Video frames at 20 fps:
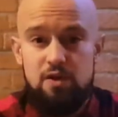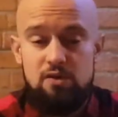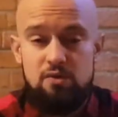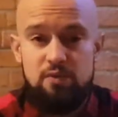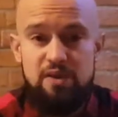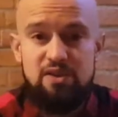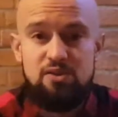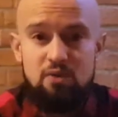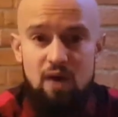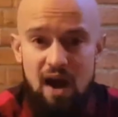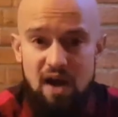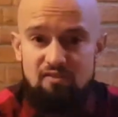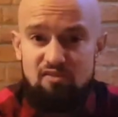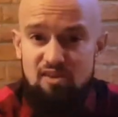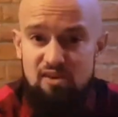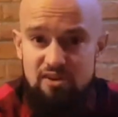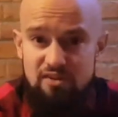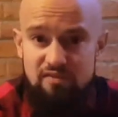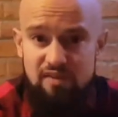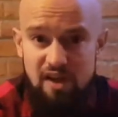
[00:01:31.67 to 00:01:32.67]
we do have a
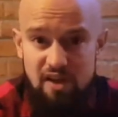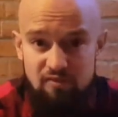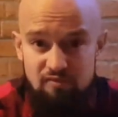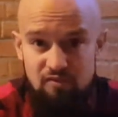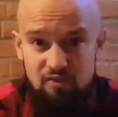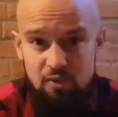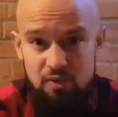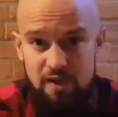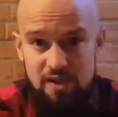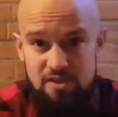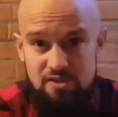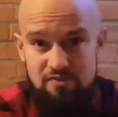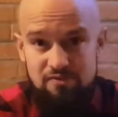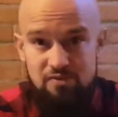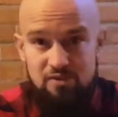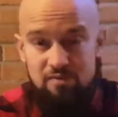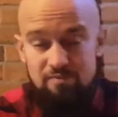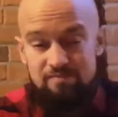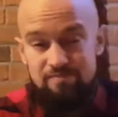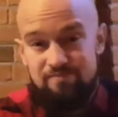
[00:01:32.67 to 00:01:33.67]
lot of influence
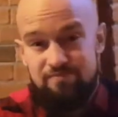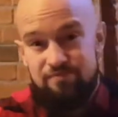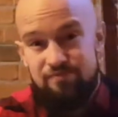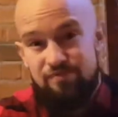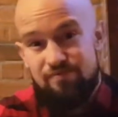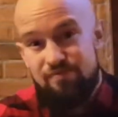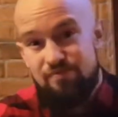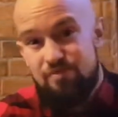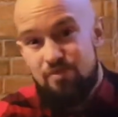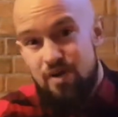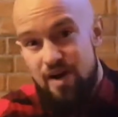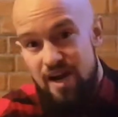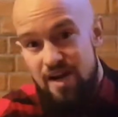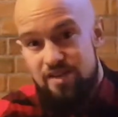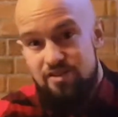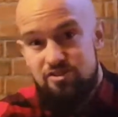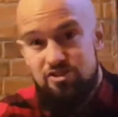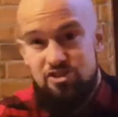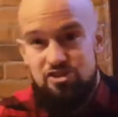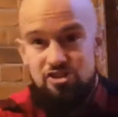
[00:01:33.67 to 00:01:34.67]
from
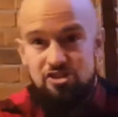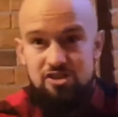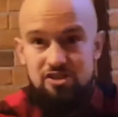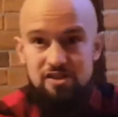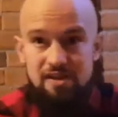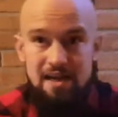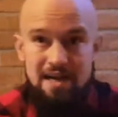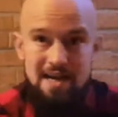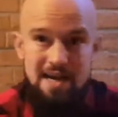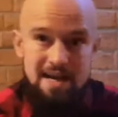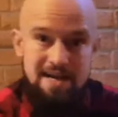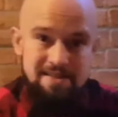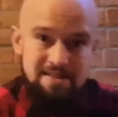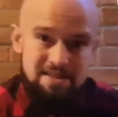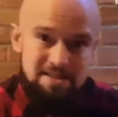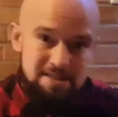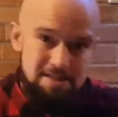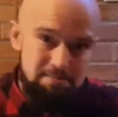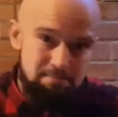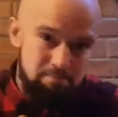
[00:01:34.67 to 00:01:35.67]
French and
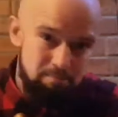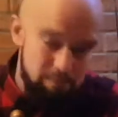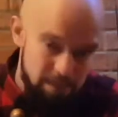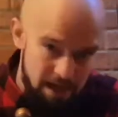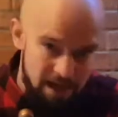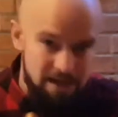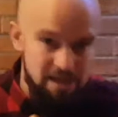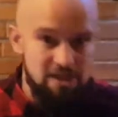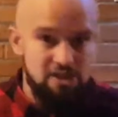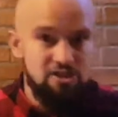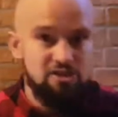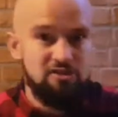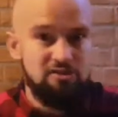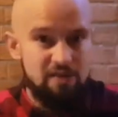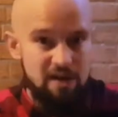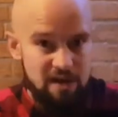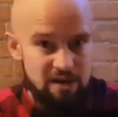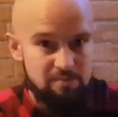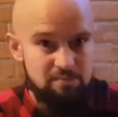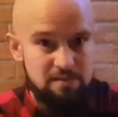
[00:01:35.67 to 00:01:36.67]
Spanish
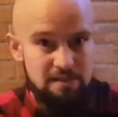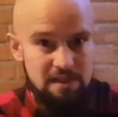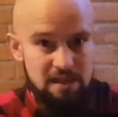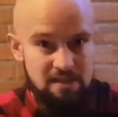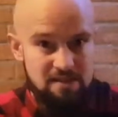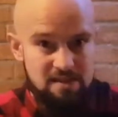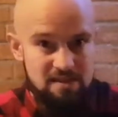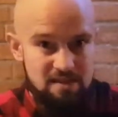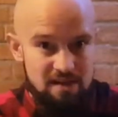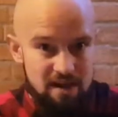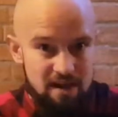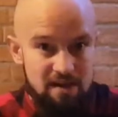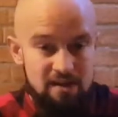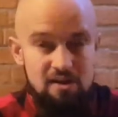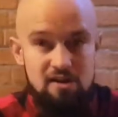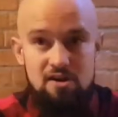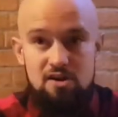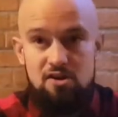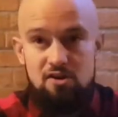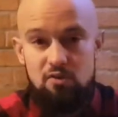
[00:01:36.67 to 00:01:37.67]
grapes, let's say.
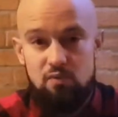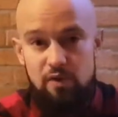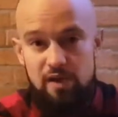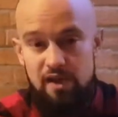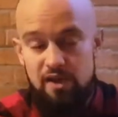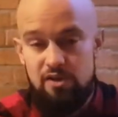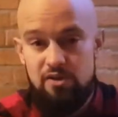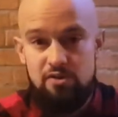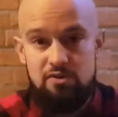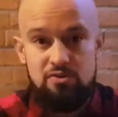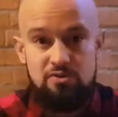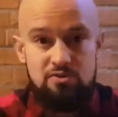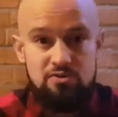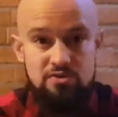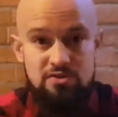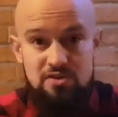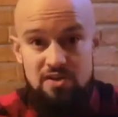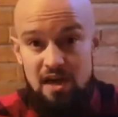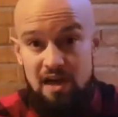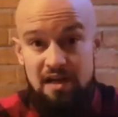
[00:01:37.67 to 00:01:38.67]
We
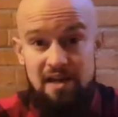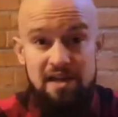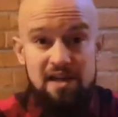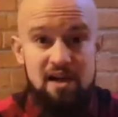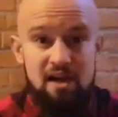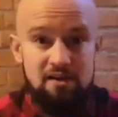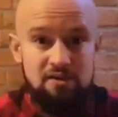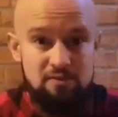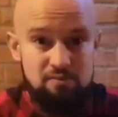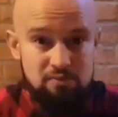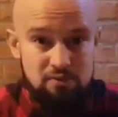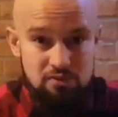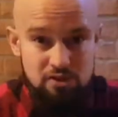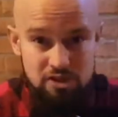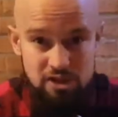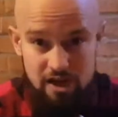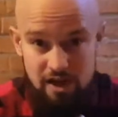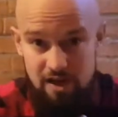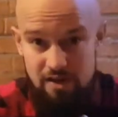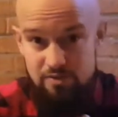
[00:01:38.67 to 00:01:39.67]
use Alicante
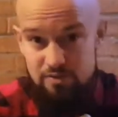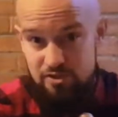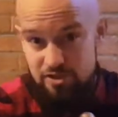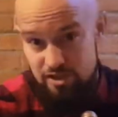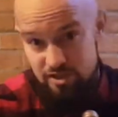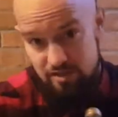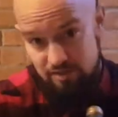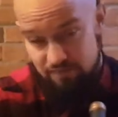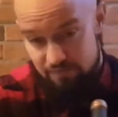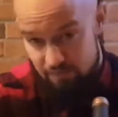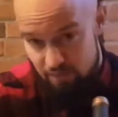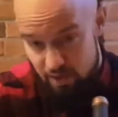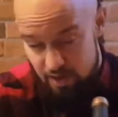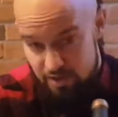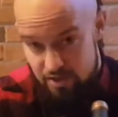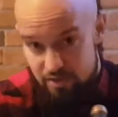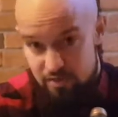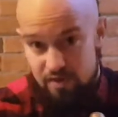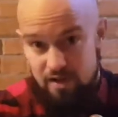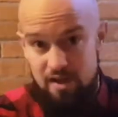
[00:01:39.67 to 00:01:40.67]
Bouschet, which is a
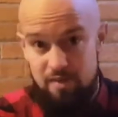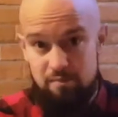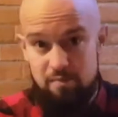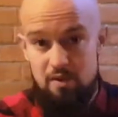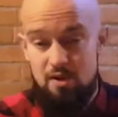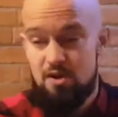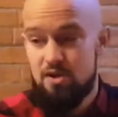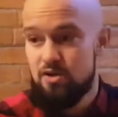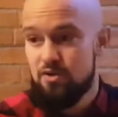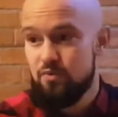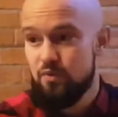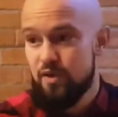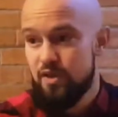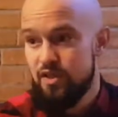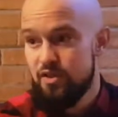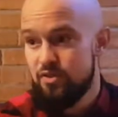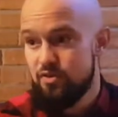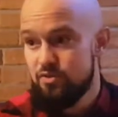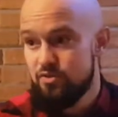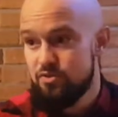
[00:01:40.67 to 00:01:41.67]
French grape. We
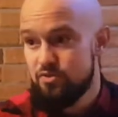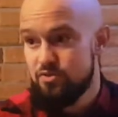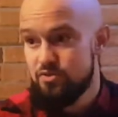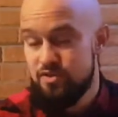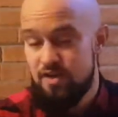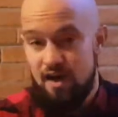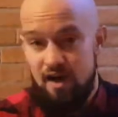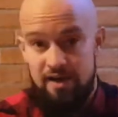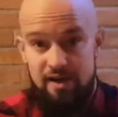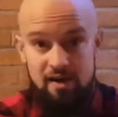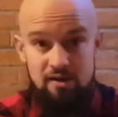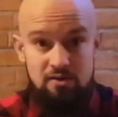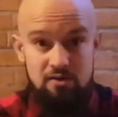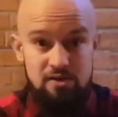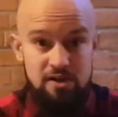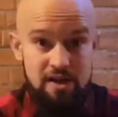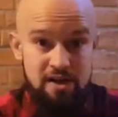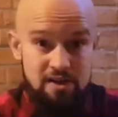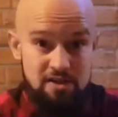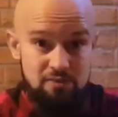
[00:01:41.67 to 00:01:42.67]
use
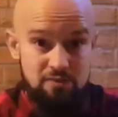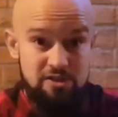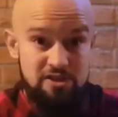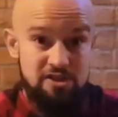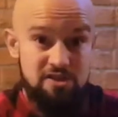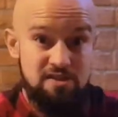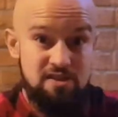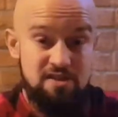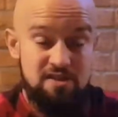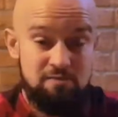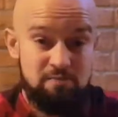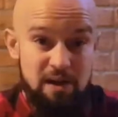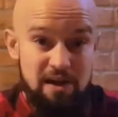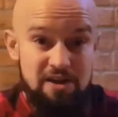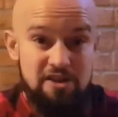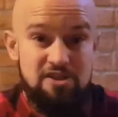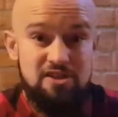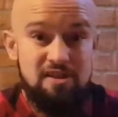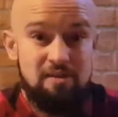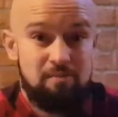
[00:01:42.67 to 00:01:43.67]
Aragonés, which is a
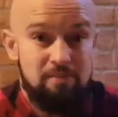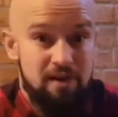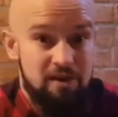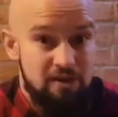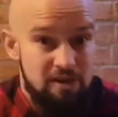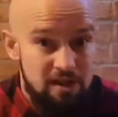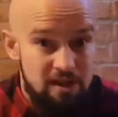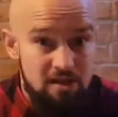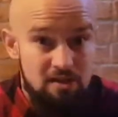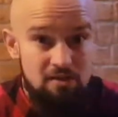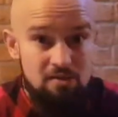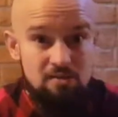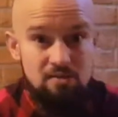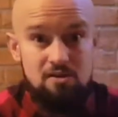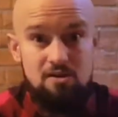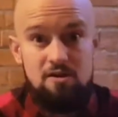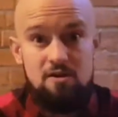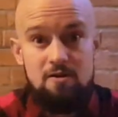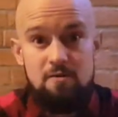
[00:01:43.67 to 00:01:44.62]
Spanish Tempranillo.